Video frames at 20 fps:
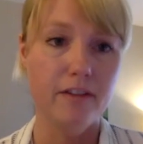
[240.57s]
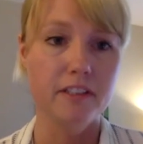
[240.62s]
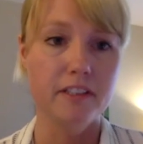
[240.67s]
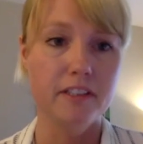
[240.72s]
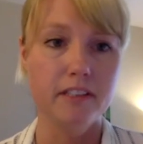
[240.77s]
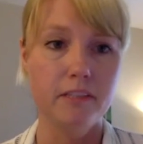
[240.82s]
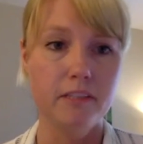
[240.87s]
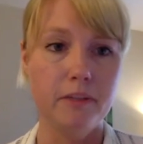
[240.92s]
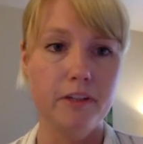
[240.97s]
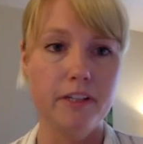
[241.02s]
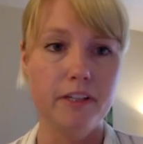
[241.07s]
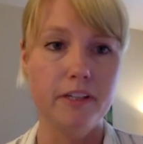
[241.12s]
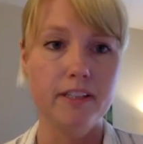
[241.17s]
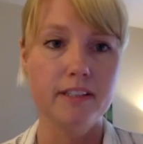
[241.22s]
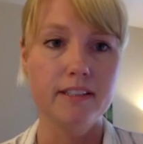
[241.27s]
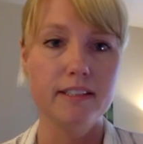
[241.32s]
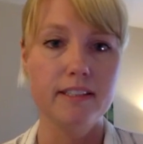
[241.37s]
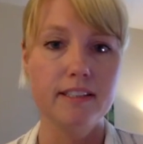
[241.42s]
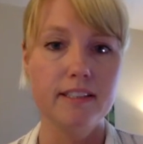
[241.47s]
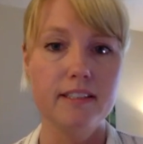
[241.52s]

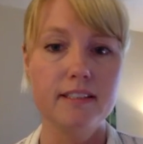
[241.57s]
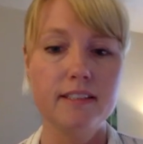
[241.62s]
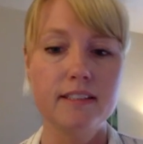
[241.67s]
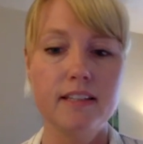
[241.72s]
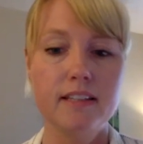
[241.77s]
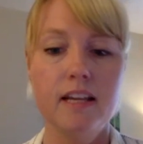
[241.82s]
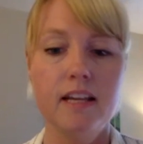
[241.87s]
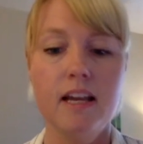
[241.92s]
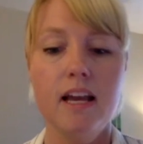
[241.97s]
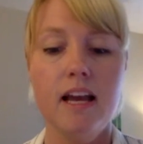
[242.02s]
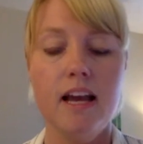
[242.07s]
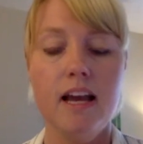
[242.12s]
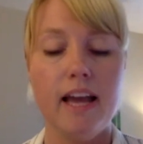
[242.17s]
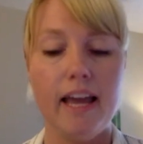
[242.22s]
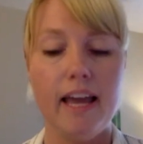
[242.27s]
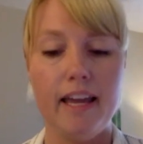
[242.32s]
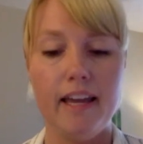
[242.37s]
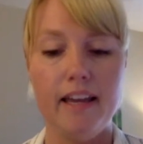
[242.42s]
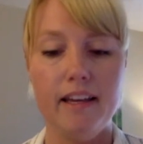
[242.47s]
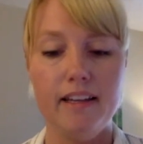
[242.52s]
experiences,
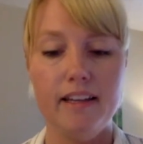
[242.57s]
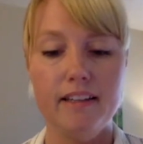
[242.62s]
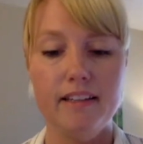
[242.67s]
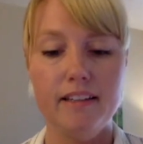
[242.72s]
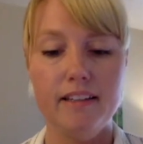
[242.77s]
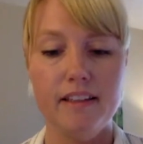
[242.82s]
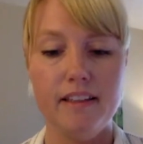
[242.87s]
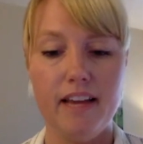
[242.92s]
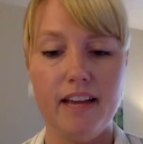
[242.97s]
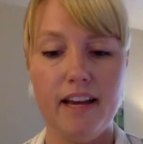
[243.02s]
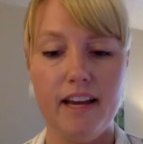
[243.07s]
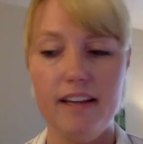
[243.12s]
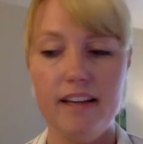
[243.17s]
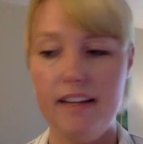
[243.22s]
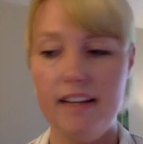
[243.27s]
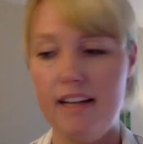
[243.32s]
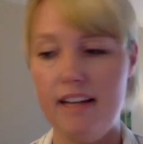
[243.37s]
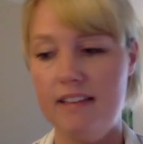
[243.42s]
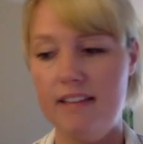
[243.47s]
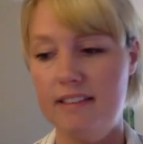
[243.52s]
and that
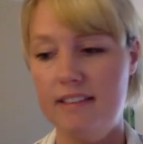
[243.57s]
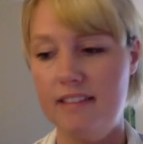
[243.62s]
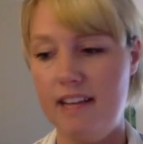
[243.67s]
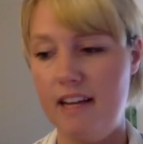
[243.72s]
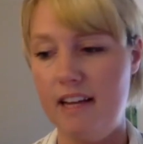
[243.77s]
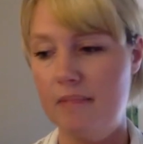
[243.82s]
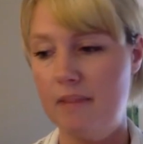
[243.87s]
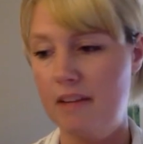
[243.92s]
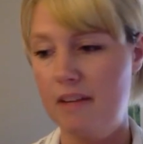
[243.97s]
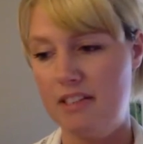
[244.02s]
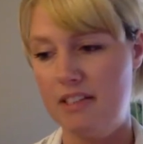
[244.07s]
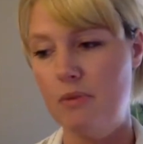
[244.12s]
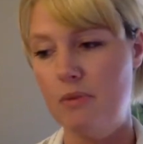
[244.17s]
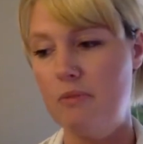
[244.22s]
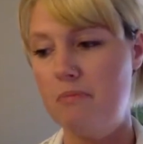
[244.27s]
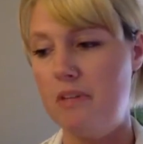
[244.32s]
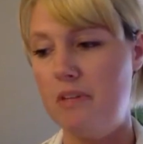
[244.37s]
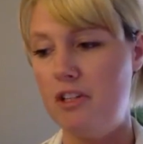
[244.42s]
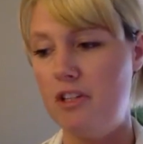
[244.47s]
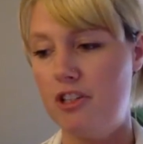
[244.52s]
as
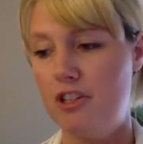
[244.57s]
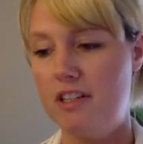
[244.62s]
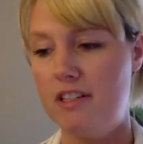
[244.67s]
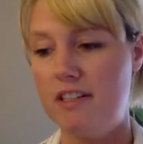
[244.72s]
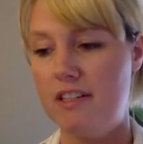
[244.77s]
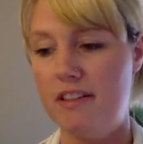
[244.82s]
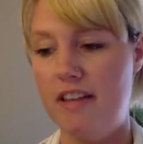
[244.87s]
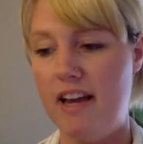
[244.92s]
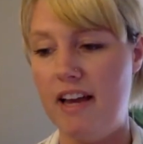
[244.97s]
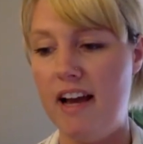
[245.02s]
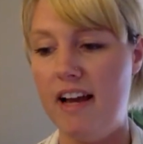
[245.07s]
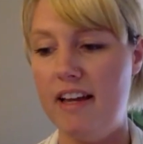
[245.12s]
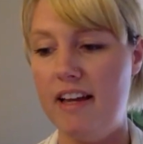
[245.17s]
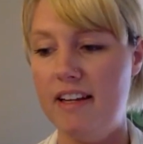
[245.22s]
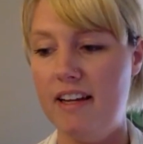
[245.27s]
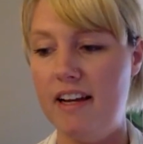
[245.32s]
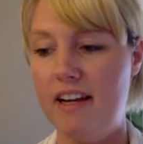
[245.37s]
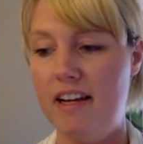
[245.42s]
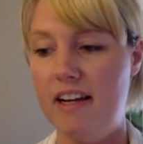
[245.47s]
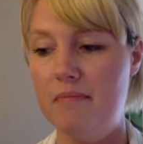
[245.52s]
someone mentioned, that
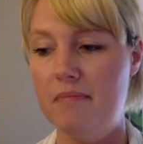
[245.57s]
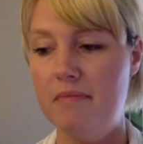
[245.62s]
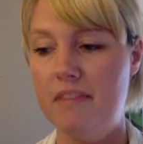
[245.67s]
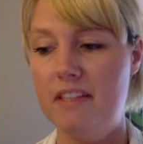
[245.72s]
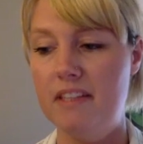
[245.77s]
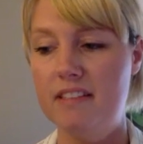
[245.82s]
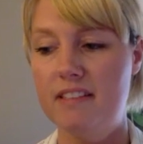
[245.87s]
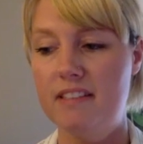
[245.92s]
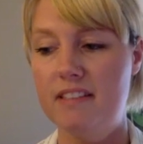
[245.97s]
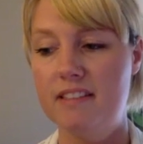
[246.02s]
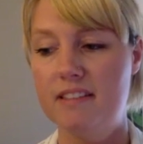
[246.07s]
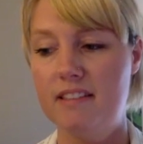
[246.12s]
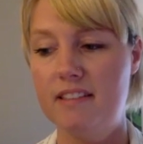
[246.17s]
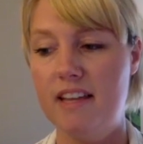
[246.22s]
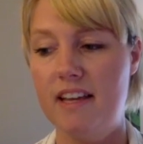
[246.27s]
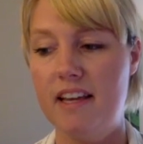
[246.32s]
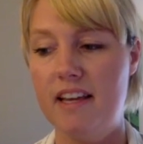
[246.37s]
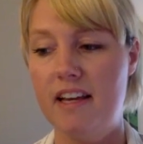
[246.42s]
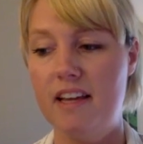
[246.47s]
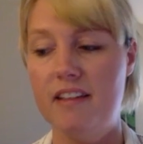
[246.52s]
this is
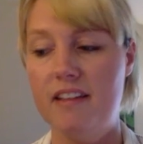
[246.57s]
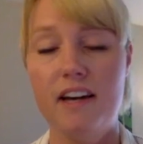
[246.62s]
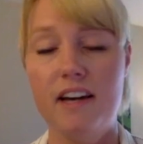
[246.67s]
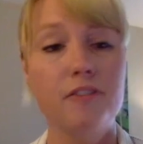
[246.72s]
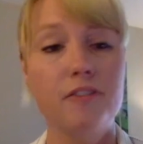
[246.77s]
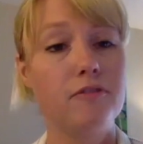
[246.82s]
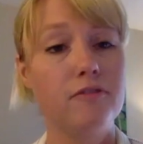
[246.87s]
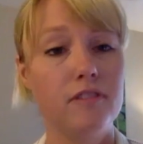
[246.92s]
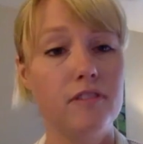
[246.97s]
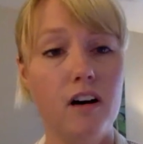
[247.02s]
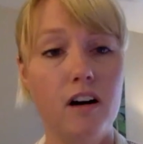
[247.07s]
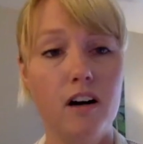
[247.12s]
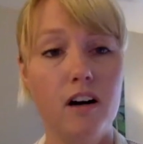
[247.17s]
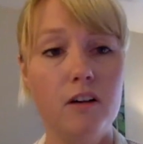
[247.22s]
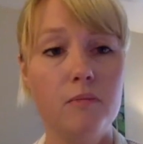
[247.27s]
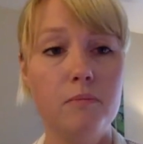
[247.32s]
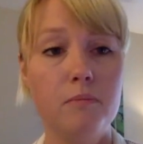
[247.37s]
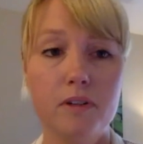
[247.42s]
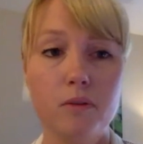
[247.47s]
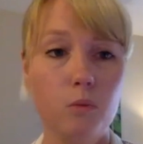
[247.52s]
not a
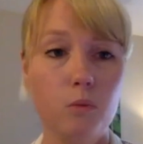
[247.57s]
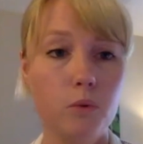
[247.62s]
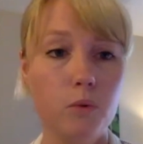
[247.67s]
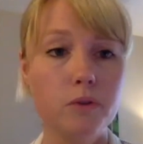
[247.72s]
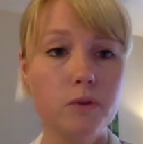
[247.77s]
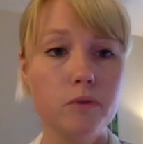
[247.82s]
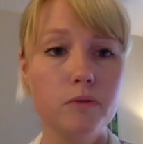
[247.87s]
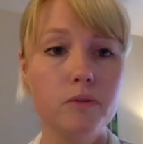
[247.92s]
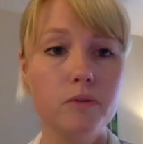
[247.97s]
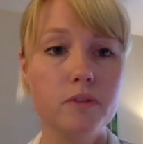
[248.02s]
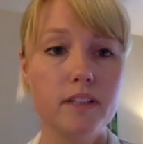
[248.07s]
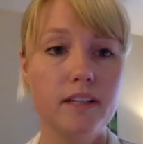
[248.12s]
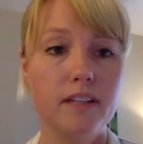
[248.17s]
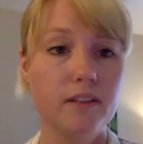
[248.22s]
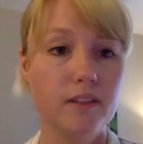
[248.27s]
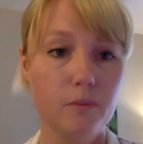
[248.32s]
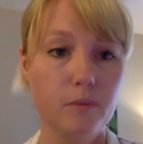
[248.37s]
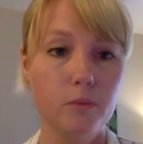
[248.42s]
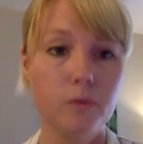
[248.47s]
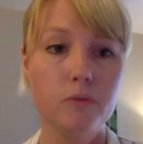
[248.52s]
flaw, but a wound,
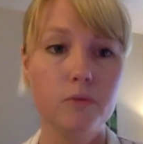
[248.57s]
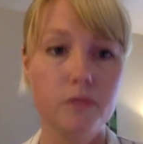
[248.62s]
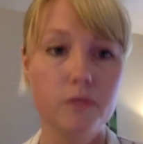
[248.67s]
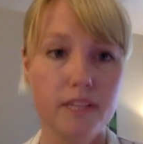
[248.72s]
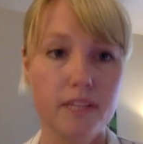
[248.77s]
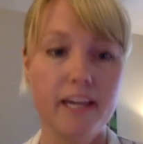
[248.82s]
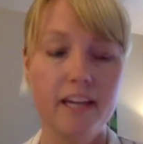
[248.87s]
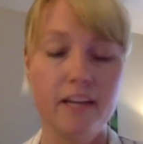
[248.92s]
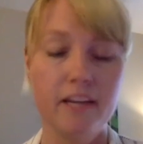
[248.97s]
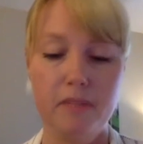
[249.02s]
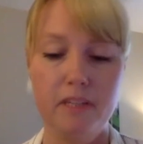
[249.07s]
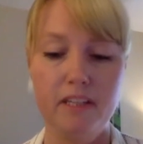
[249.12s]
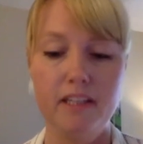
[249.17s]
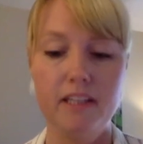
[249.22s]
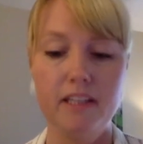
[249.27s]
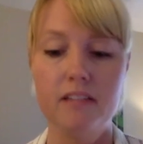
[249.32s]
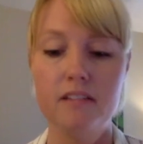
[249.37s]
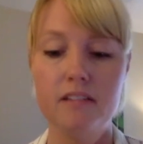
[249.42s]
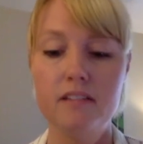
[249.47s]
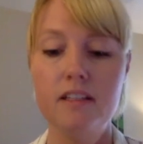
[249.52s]
and that wounds can be
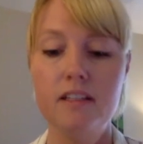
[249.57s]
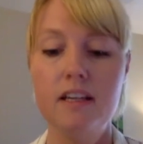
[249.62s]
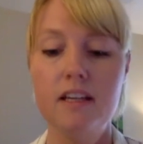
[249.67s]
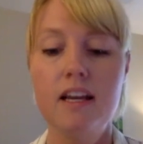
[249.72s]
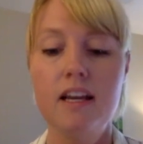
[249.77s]
healed.